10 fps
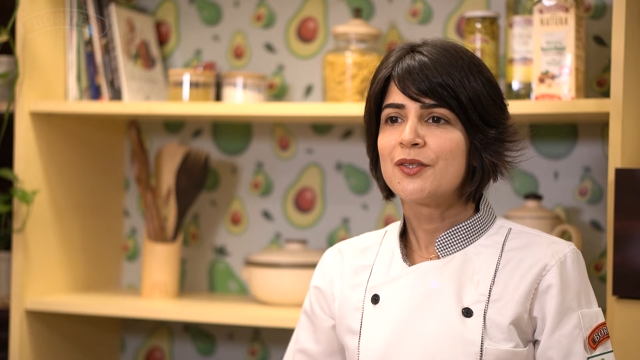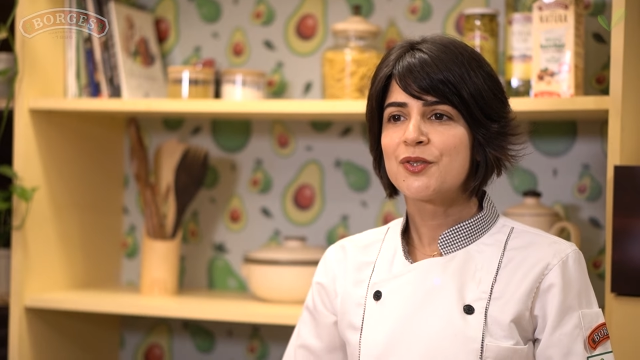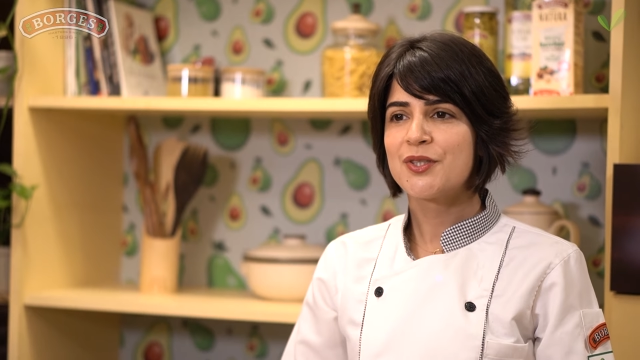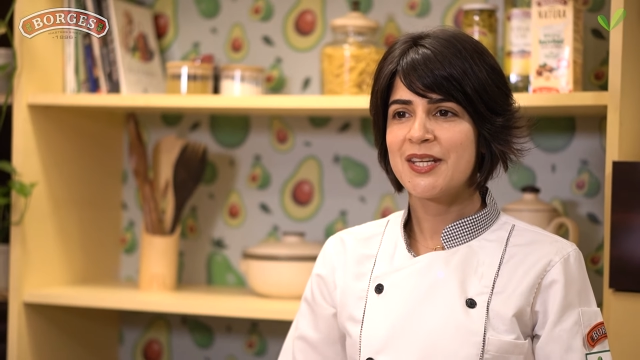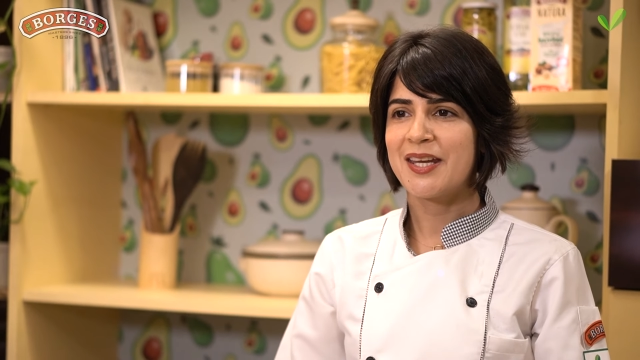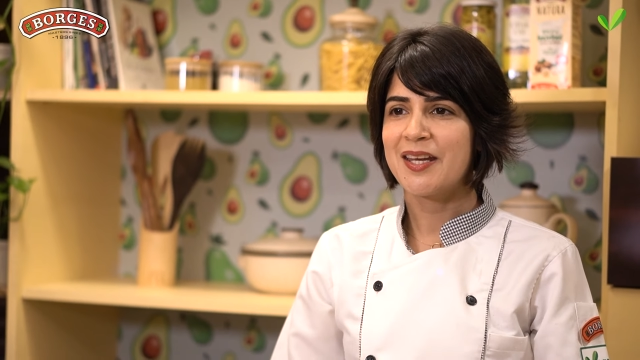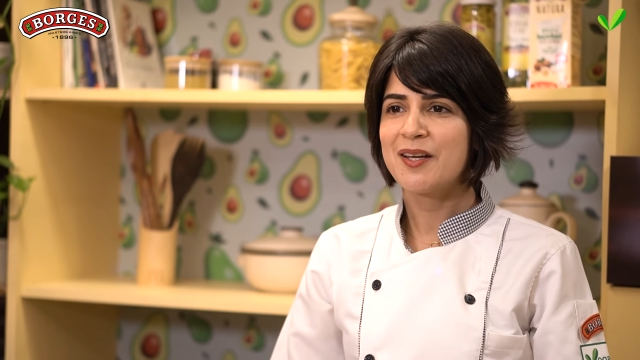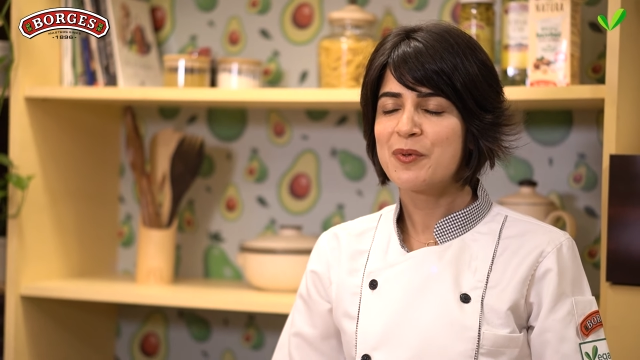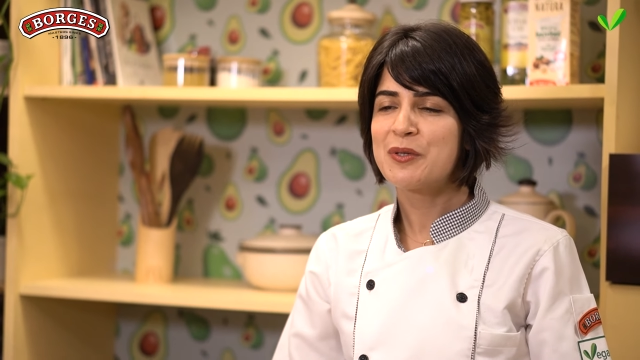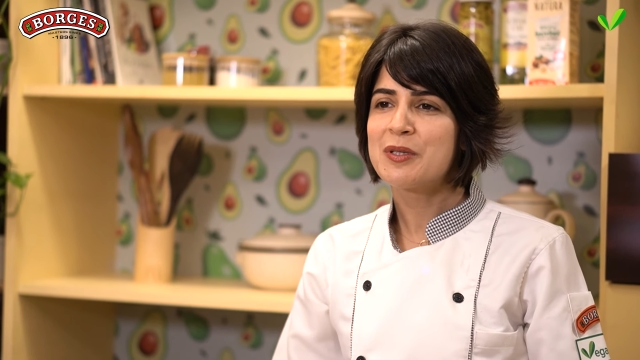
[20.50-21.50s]
Today,
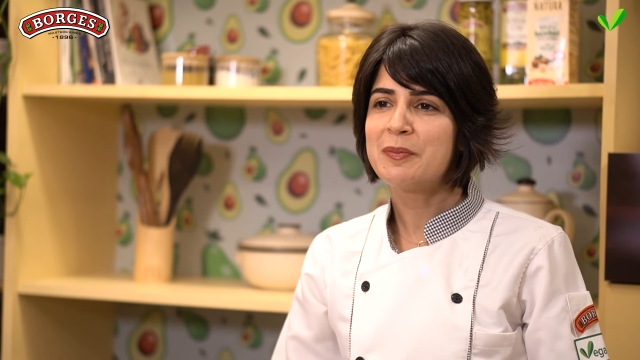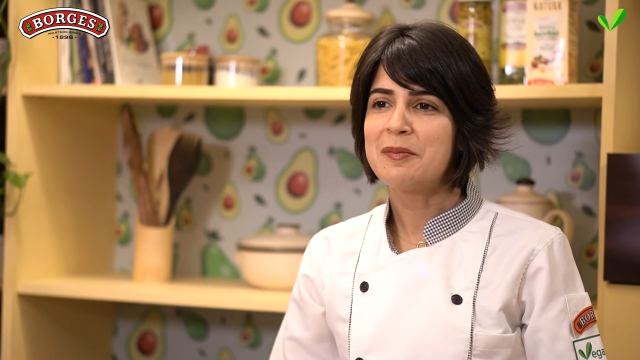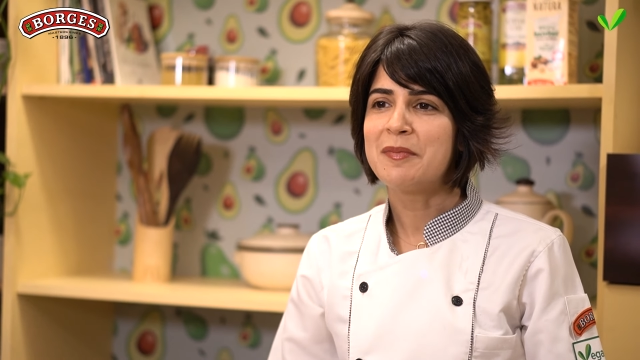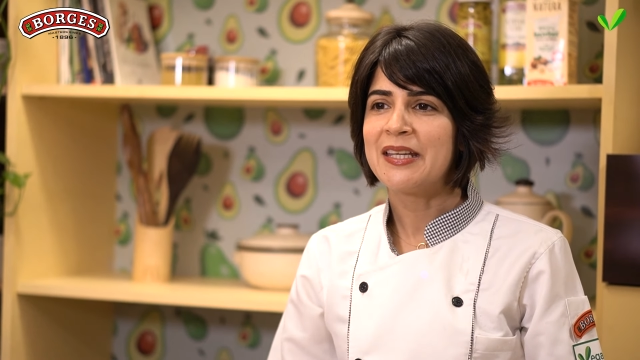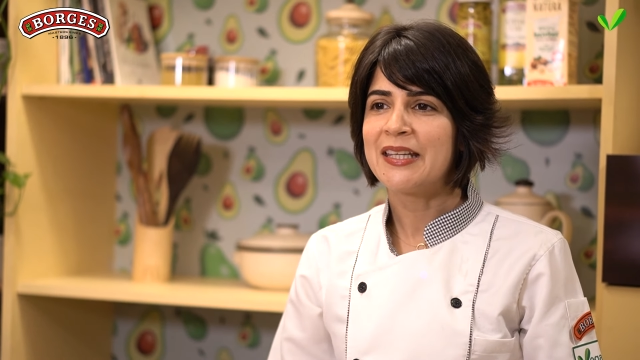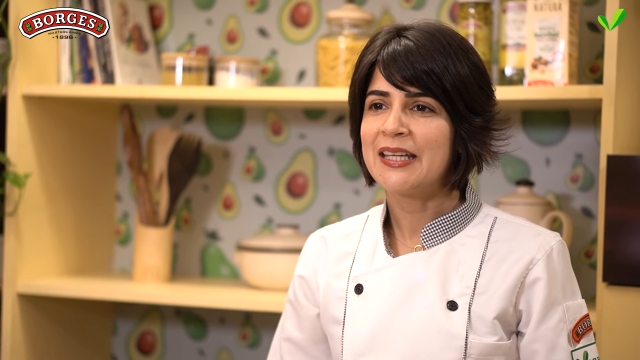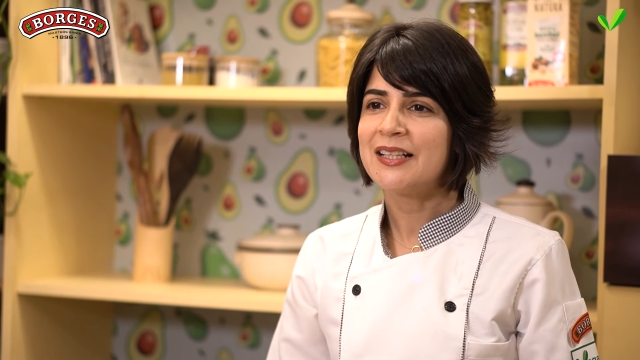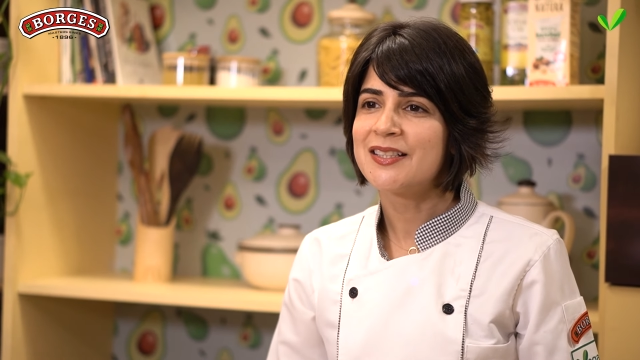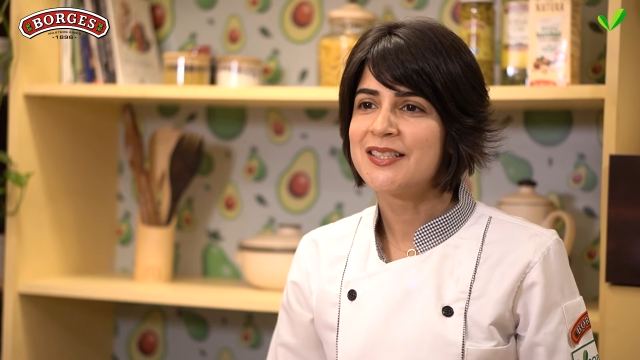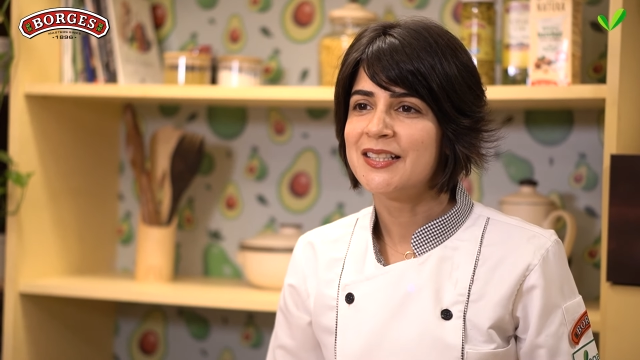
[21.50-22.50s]
we will be making
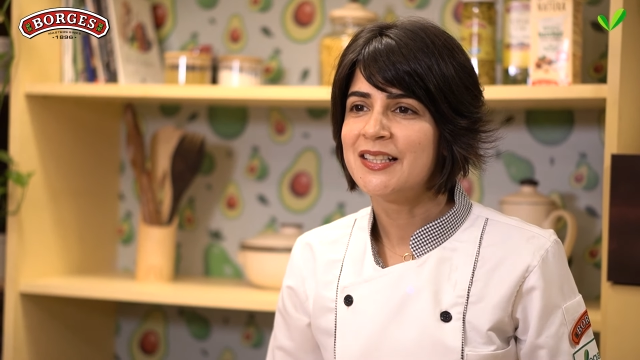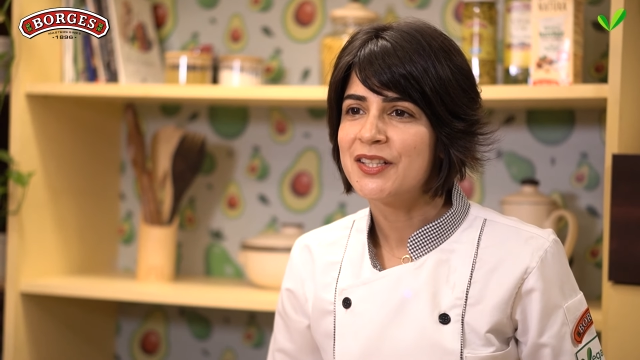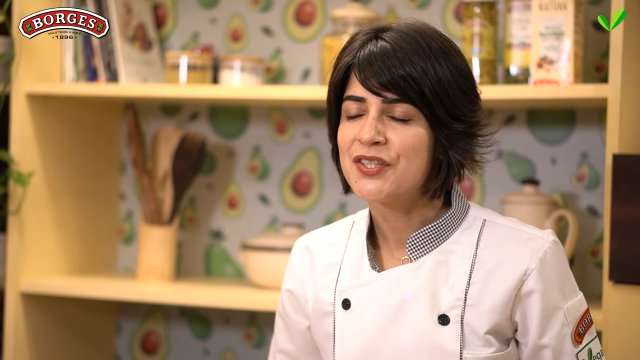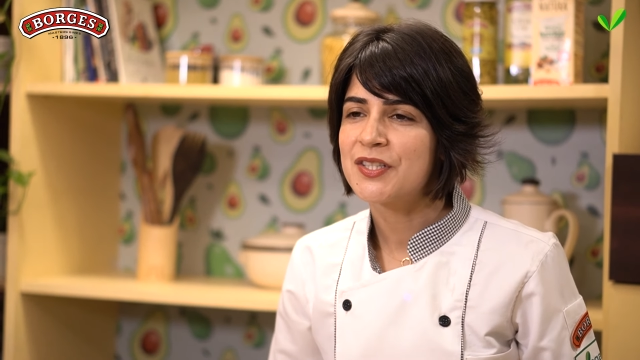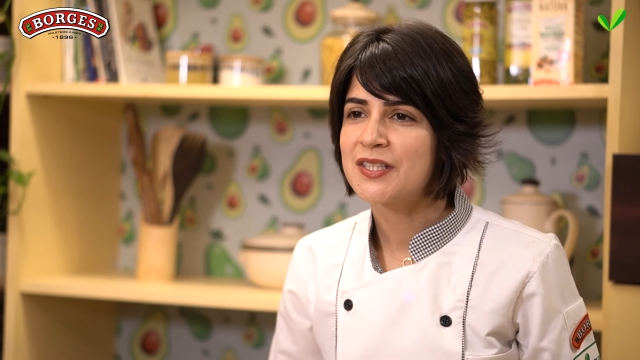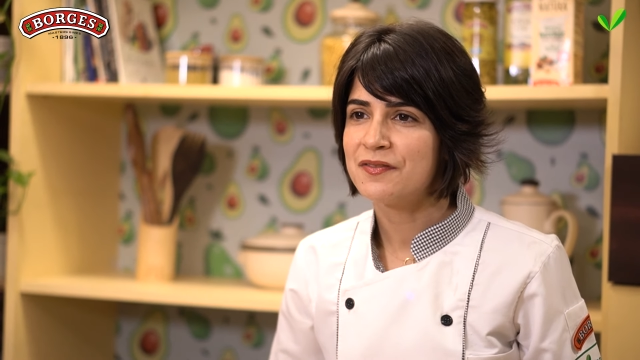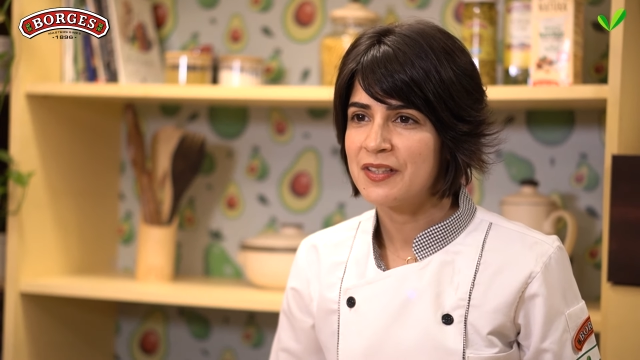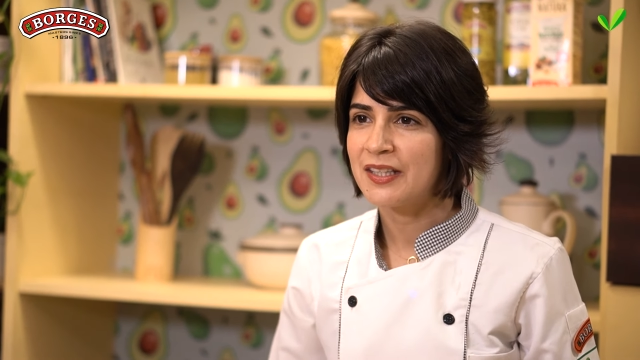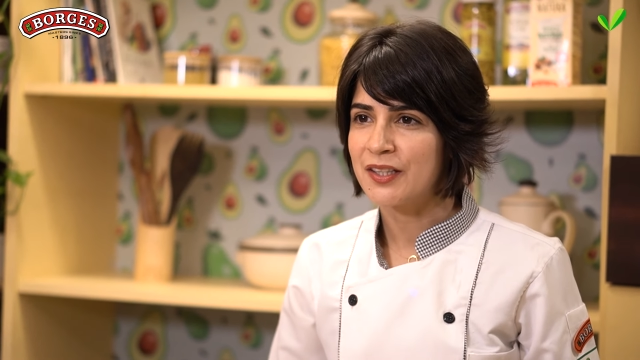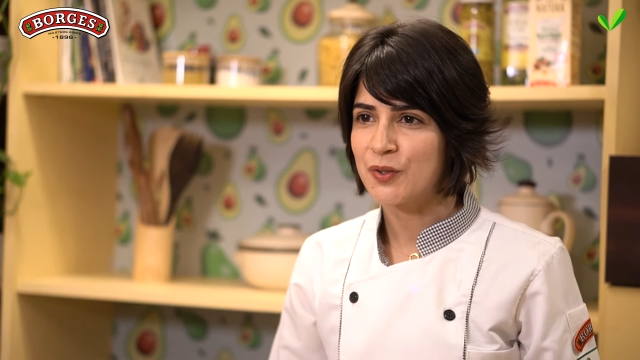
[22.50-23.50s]
a delicious
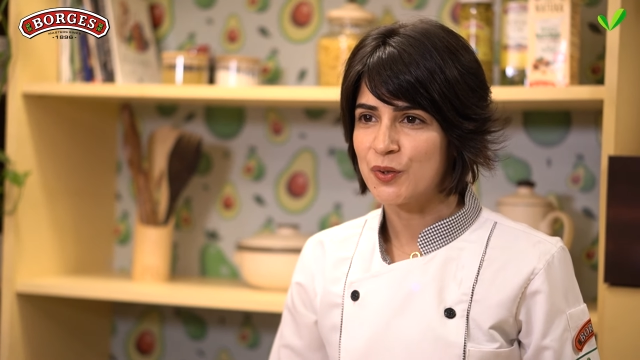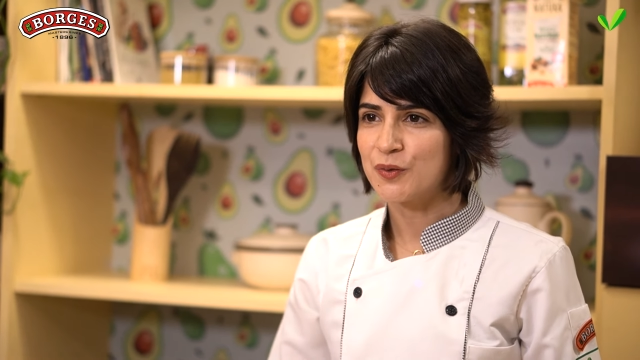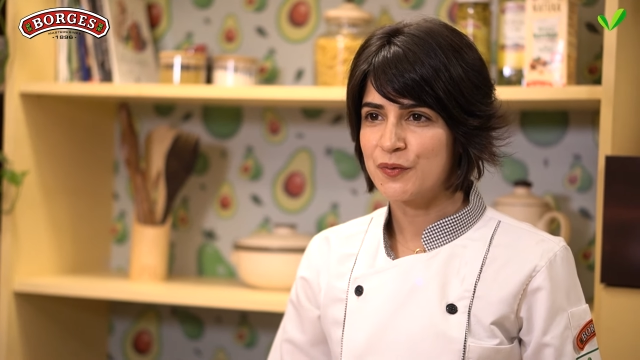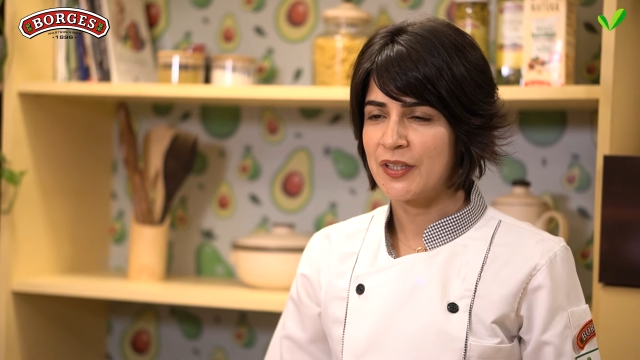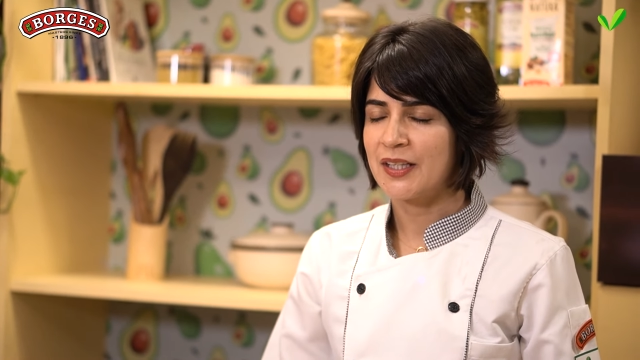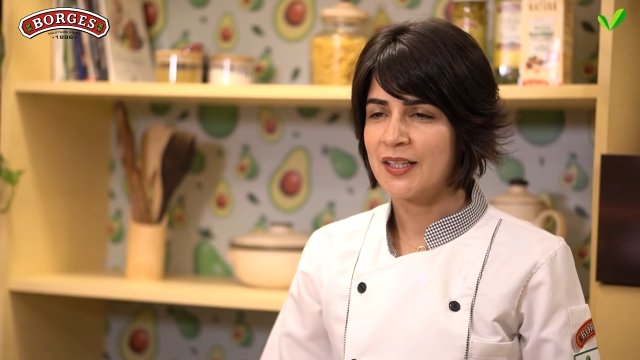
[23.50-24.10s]
vegan kulfi.